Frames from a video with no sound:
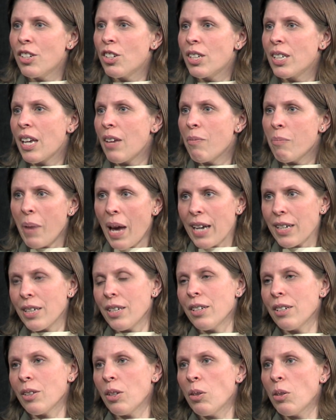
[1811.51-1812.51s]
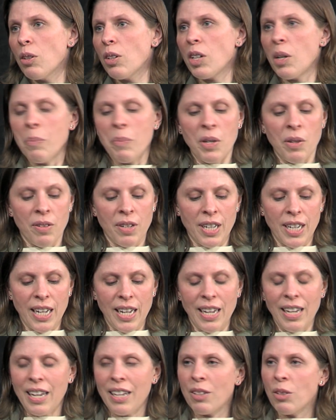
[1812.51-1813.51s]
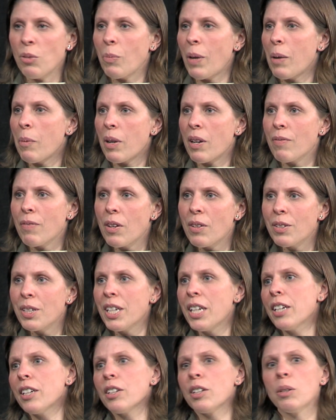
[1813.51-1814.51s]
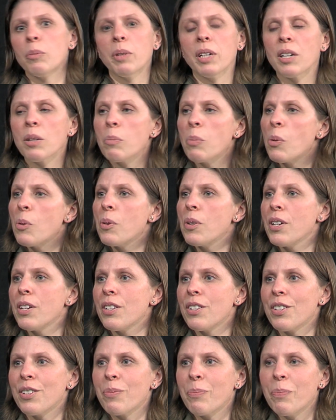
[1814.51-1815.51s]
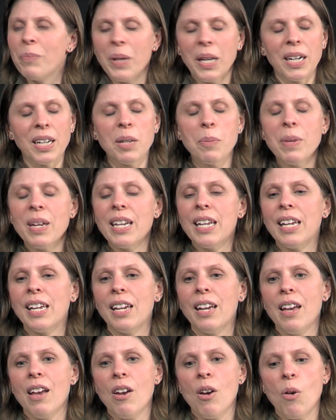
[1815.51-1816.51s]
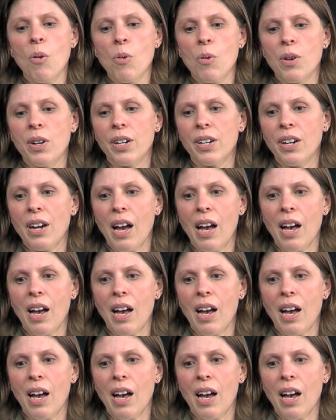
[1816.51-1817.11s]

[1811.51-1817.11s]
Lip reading: just giving back to your local community and you might want to volunteer or be on a board or be in a committee, or